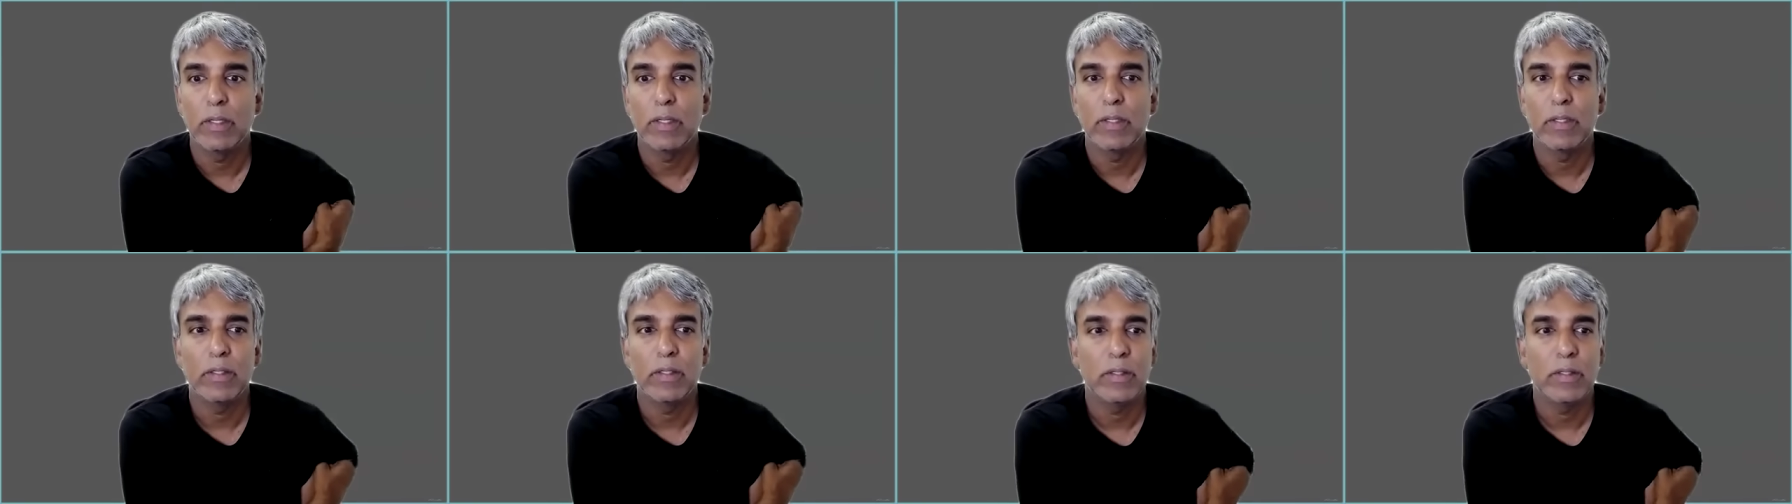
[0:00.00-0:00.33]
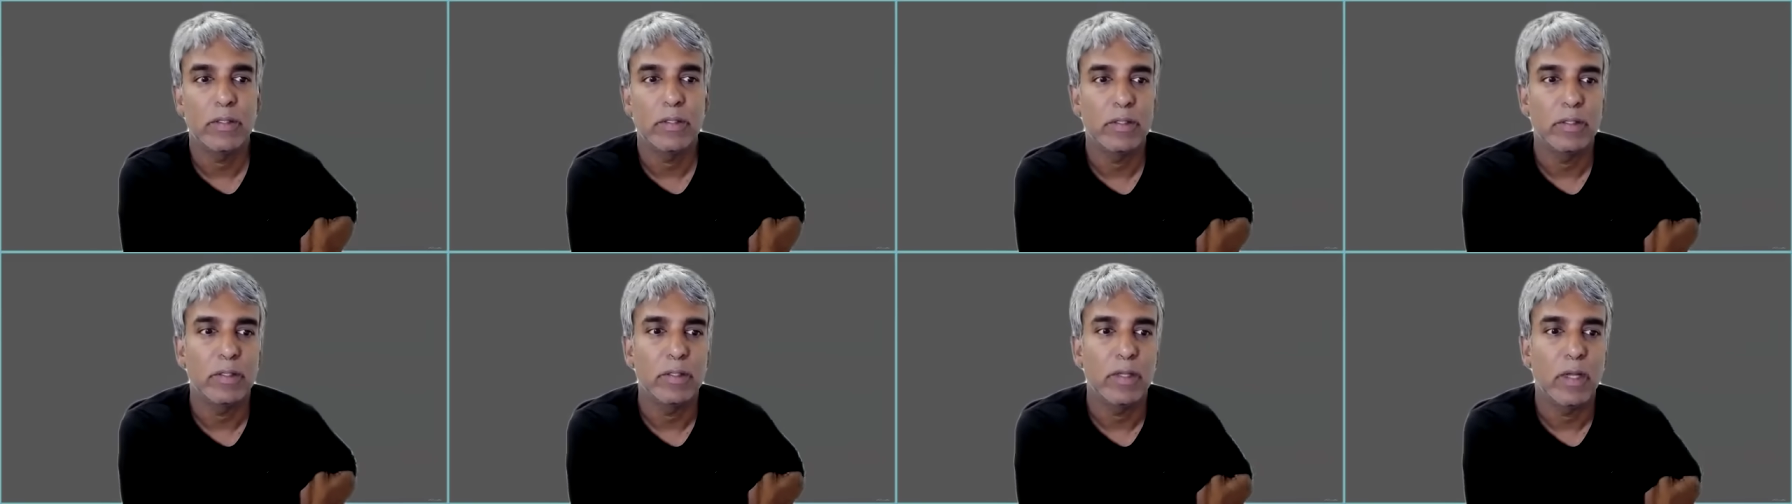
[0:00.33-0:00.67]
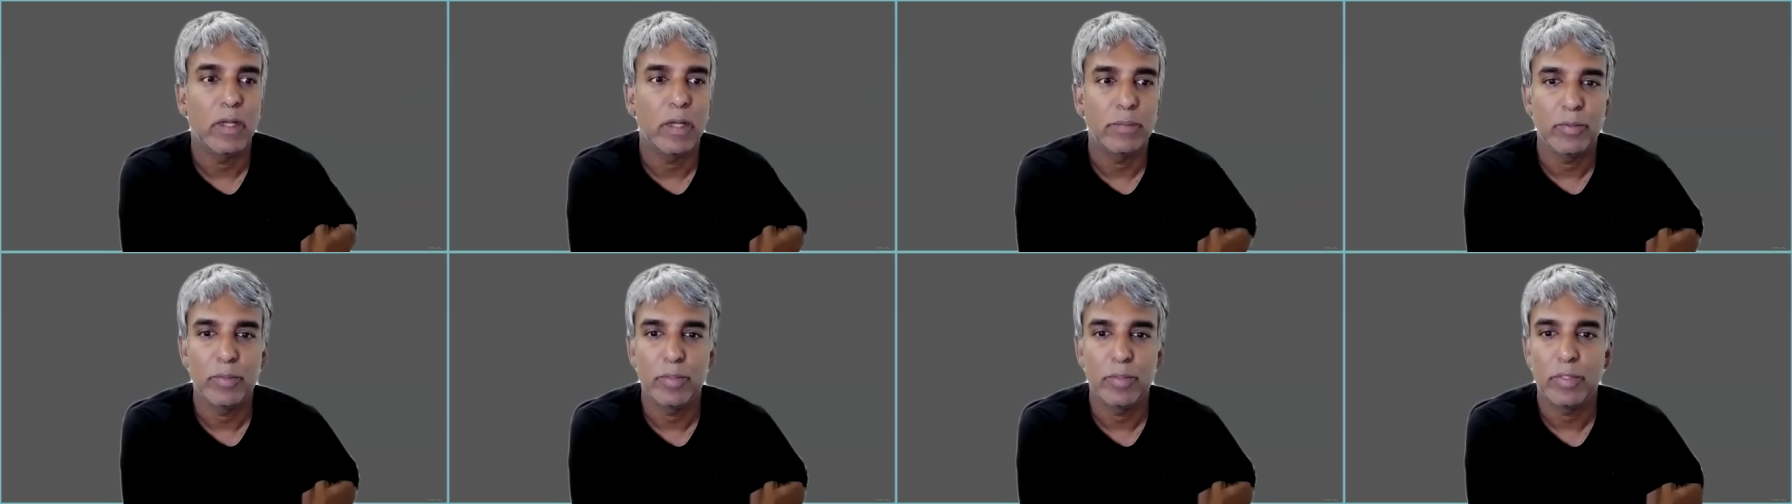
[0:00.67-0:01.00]
and the
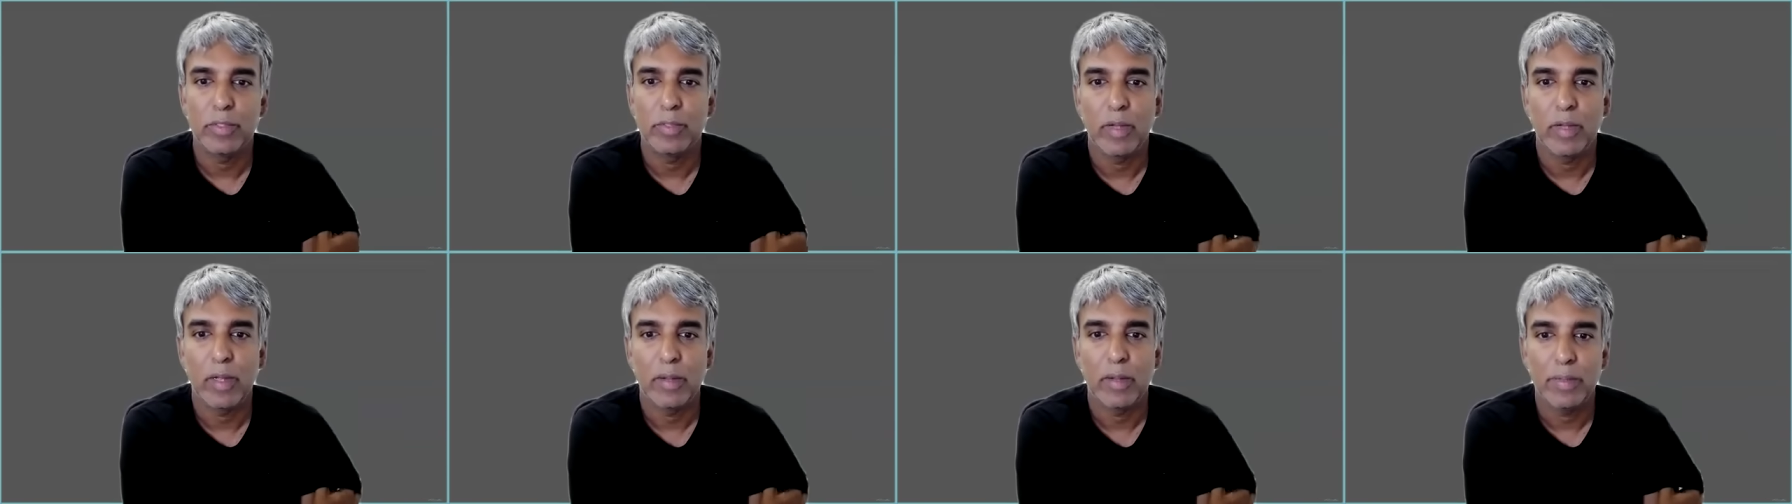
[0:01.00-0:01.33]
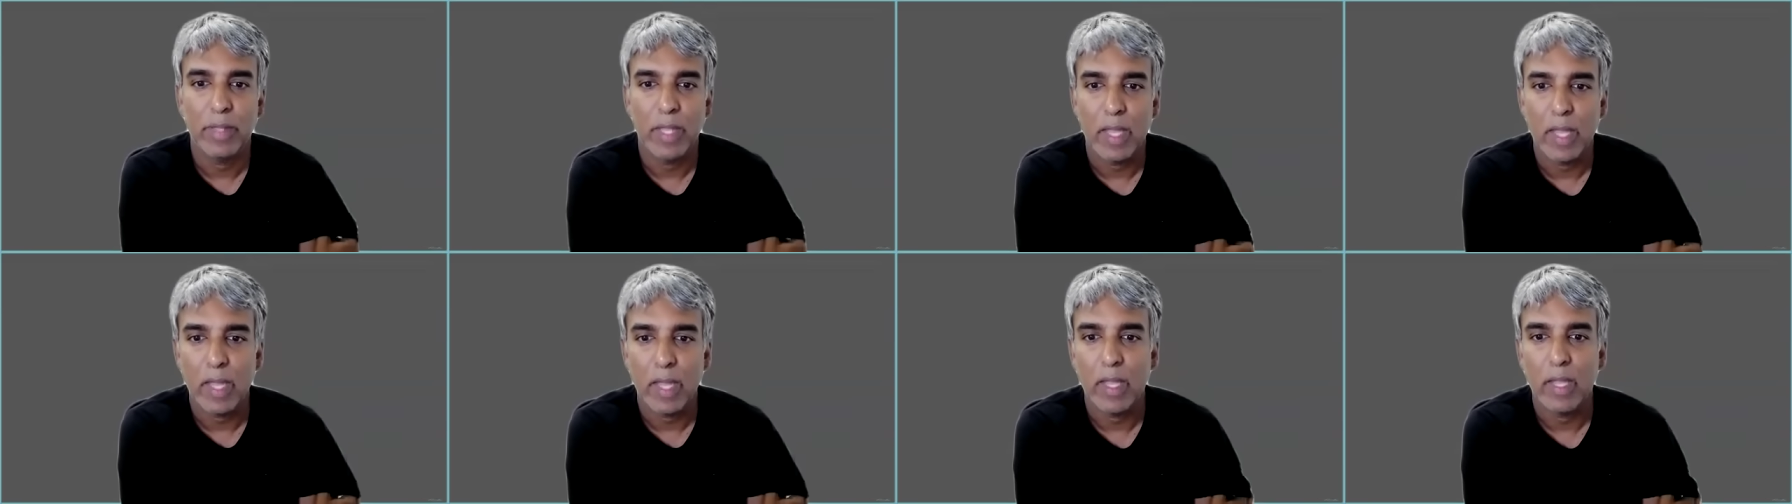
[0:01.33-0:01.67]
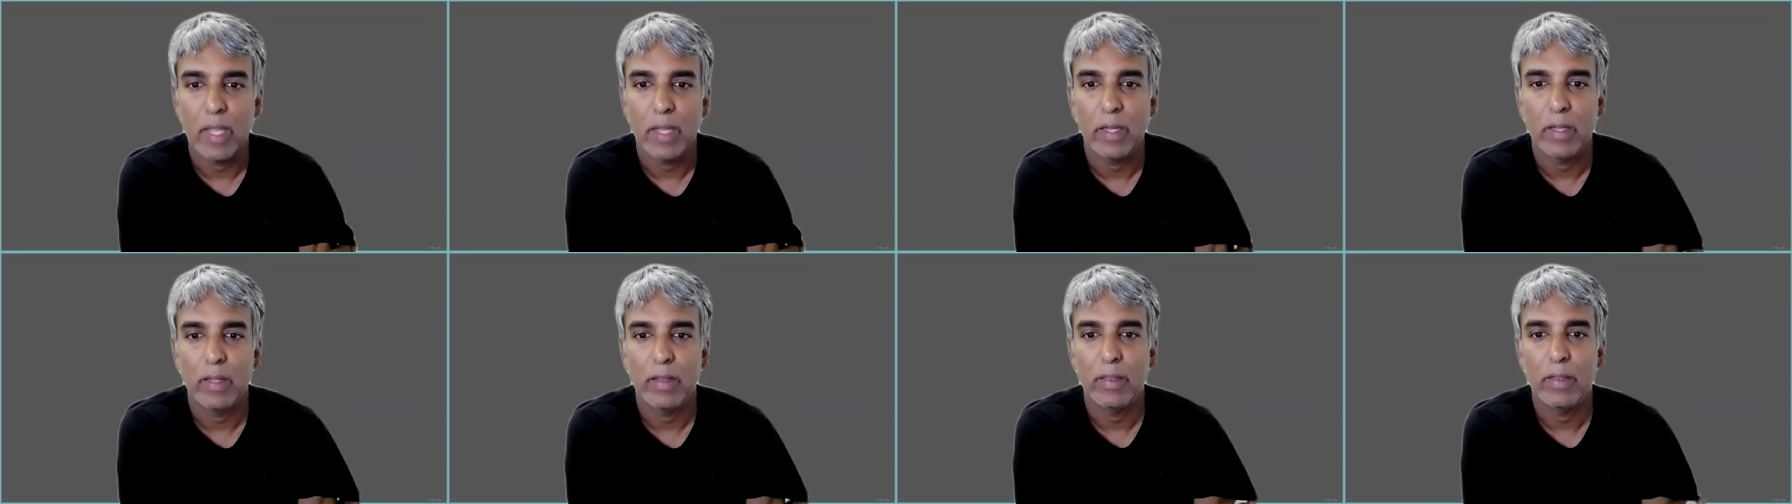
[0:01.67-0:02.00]
Abu Shabab
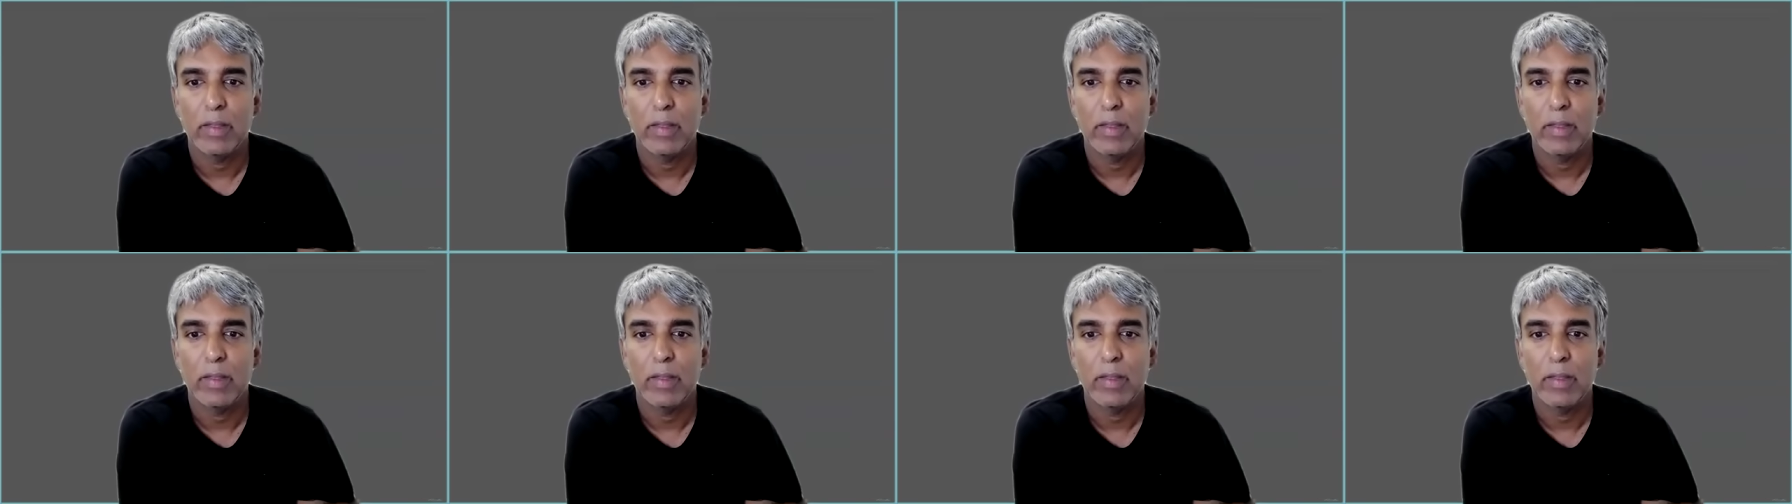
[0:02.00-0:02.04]
gang,